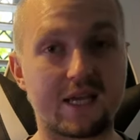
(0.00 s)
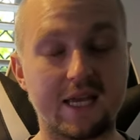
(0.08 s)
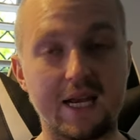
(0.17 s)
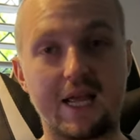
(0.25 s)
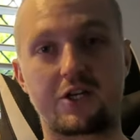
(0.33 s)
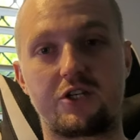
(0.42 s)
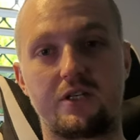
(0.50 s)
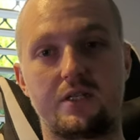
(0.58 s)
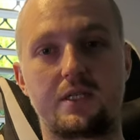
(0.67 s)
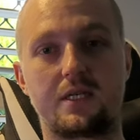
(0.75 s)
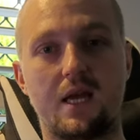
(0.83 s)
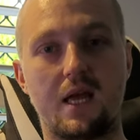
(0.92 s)

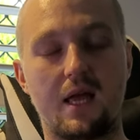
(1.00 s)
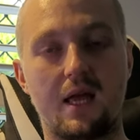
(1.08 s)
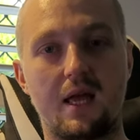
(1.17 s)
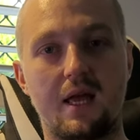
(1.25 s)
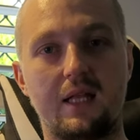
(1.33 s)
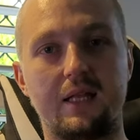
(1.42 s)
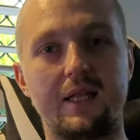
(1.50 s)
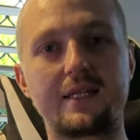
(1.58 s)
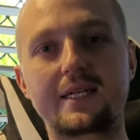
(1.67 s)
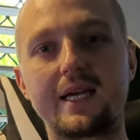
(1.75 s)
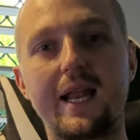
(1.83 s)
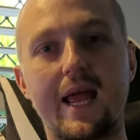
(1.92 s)
connections.
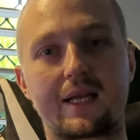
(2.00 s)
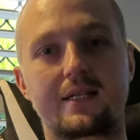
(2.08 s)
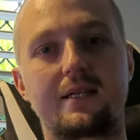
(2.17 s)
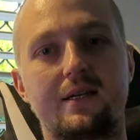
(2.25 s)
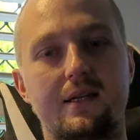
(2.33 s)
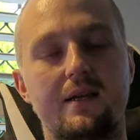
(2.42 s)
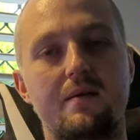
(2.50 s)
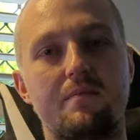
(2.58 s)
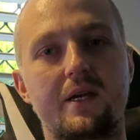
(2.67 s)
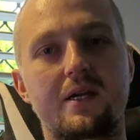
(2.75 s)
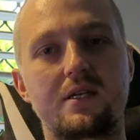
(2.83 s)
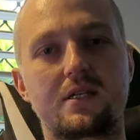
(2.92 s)
Let's connect
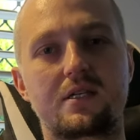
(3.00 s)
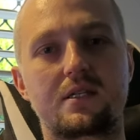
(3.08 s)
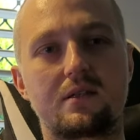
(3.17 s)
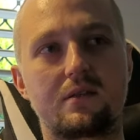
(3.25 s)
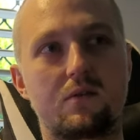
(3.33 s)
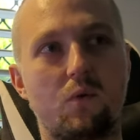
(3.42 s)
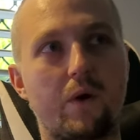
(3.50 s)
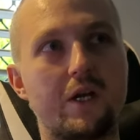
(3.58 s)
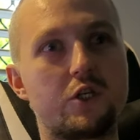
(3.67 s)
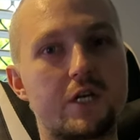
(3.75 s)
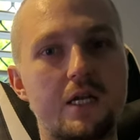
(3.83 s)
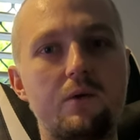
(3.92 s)
because we
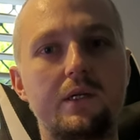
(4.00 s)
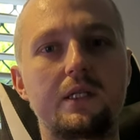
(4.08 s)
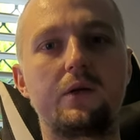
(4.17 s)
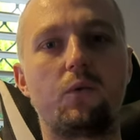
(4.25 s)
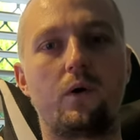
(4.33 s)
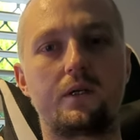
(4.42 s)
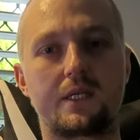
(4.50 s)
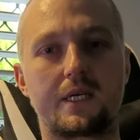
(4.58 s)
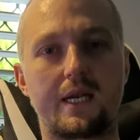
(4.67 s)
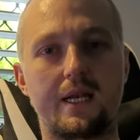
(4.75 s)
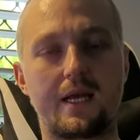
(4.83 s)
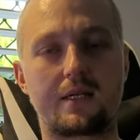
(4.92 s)
genuinely want to
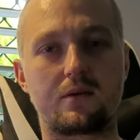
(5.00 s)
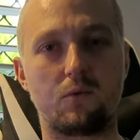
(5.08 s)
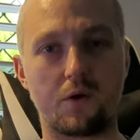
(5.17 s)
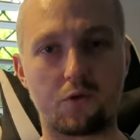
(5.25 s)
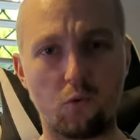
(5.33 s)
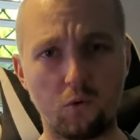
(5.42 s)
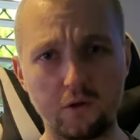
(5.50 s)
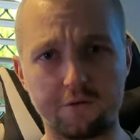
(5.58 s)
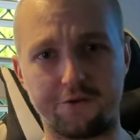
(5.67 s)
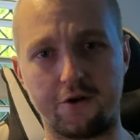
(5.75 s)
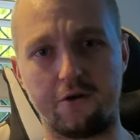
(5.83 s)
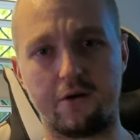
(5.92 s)
connect with all
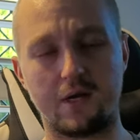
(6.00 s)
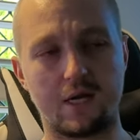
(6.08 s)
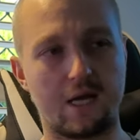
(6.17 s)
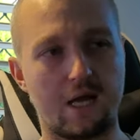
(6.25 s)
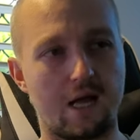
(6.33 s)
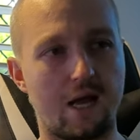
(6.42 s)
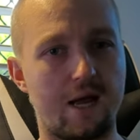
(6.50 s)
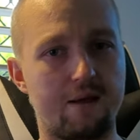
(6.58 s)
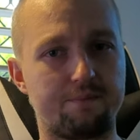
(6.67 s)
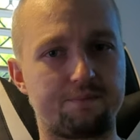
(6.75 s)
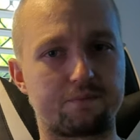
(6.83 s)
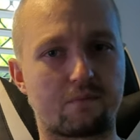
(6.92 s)
of you.
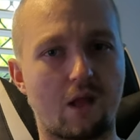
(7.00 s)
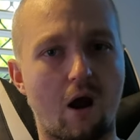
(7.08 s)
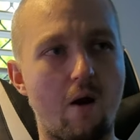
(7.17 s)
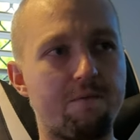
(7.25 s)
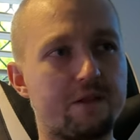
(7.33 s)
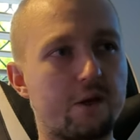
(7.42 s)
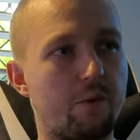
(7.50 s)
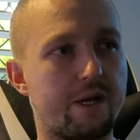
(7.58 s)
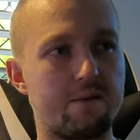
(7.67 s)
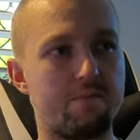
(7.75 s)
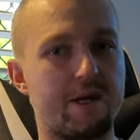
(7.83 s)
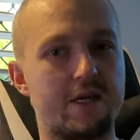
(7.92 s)
Um, hopefully, we
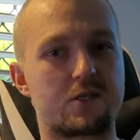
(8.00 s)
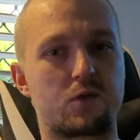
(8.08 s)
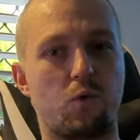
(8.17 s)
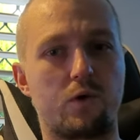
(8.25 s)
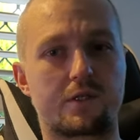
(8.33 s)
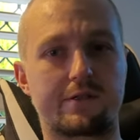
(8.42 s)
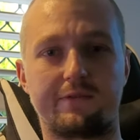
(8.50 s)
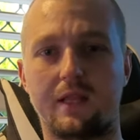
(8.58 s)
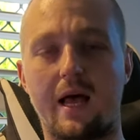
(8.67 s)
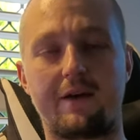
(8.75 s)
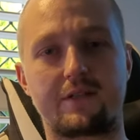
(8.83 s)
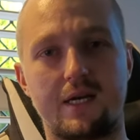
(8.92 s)
can be a source of
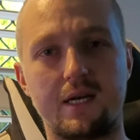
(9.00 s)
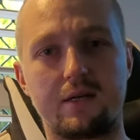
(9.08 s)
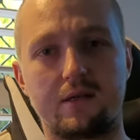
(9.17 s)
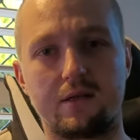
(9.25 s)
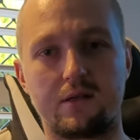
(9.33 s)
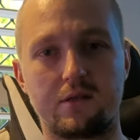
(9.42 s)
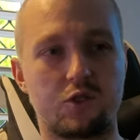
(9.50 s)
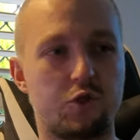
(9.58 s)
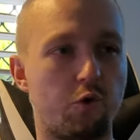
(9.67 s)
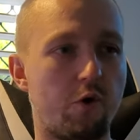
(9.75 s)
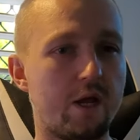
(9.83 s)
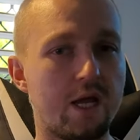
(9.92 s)
laughter,
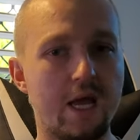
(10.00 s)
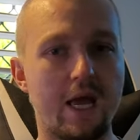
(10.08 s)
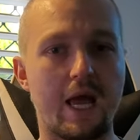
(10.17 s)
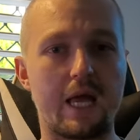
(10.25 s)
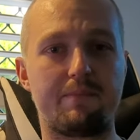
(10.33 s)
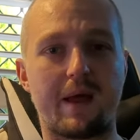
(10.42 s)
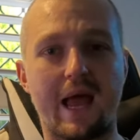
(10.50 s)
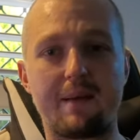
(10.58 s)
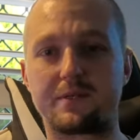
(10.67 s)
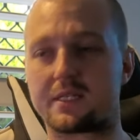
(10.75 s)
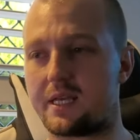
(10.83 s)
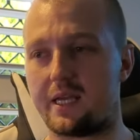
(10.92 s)
joy, and
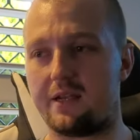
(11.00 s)
perhaps